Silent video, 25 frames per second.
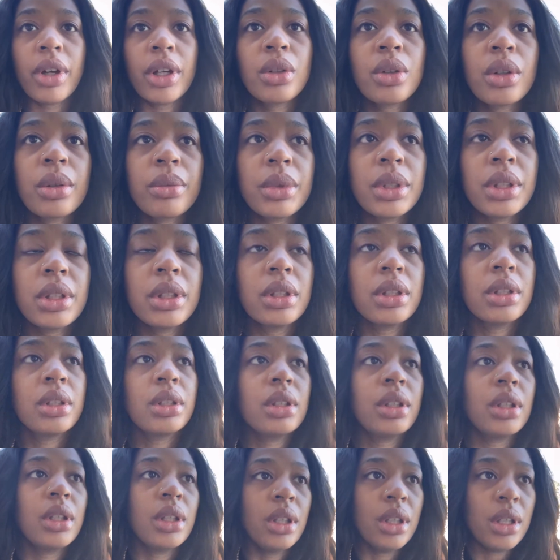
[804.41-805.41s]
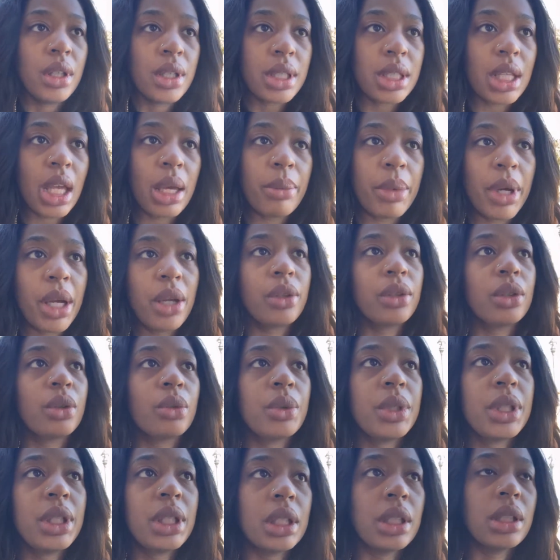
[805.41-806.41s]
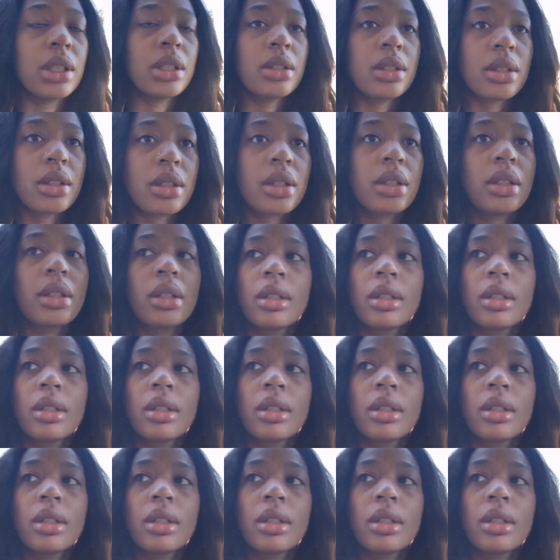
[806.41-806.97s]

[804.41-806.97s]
I normally stop by on the weekends.